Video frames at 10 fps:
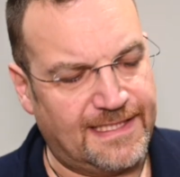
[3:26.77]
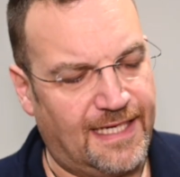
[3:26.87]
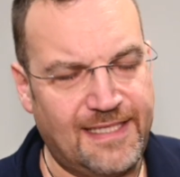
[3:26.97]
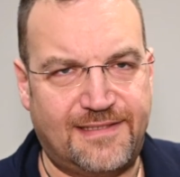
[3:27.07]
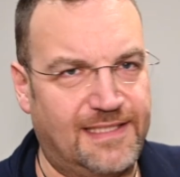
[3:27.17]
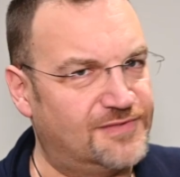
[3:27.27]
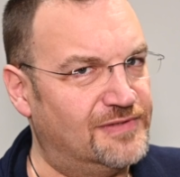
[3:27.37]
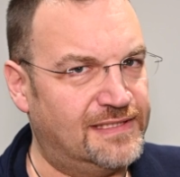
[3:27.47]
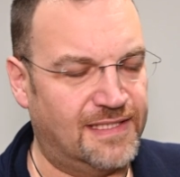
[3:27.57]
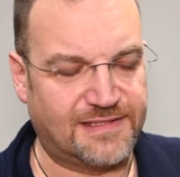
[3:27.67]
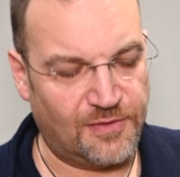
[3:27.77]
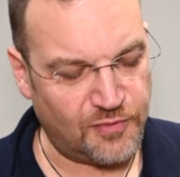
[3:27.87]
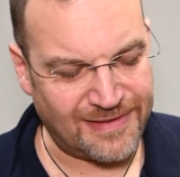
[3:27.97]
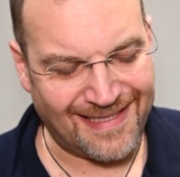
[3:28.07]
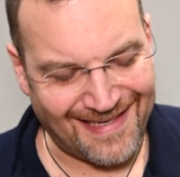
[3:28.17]
I think it's really nice. I
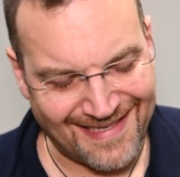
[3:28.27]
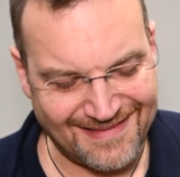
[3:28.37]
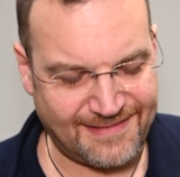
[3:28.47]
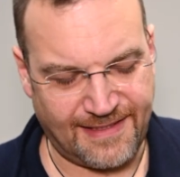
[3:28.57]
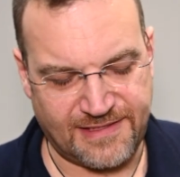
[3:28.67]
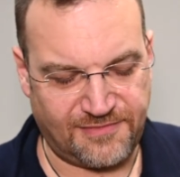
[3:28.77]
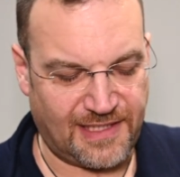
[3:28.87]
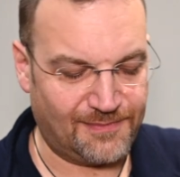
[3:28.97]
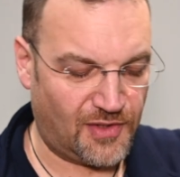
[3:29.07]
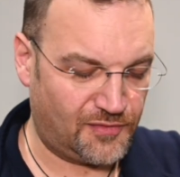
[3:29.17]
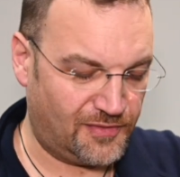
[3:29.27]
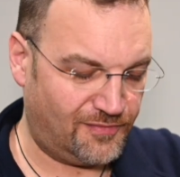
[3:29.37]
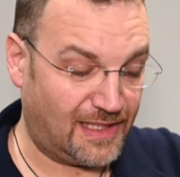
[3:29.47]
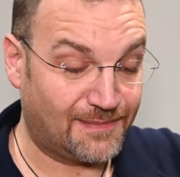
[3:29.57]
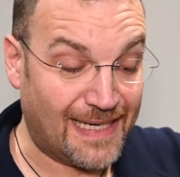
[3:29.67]
wouldn't hesitate to
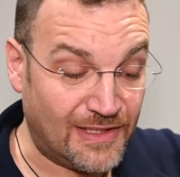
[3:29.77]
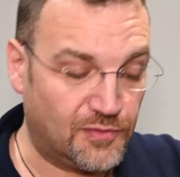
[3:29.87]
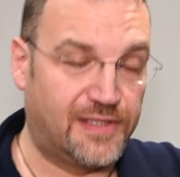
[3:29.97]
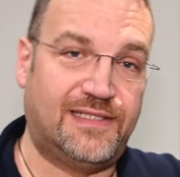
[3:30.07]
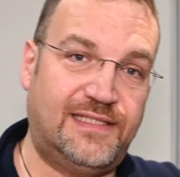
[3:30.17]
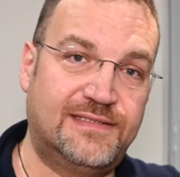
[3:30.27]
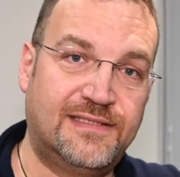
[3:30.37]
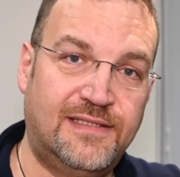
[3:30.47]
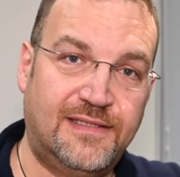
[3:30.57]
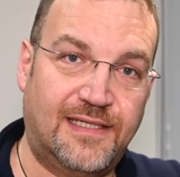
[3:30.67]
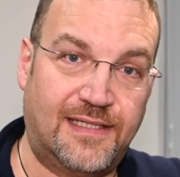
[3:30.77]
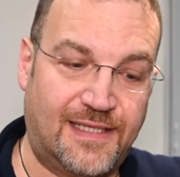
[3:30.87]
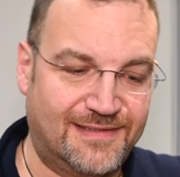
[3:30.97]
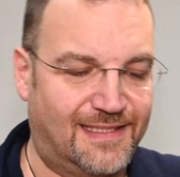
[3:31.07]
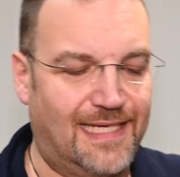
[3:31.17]
recommend one of these
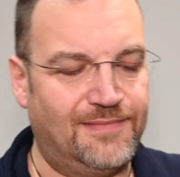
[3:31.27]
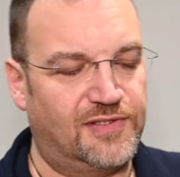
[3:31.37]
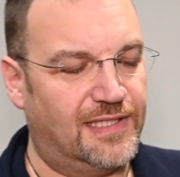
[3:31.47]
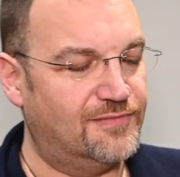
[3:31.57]
as a game gun.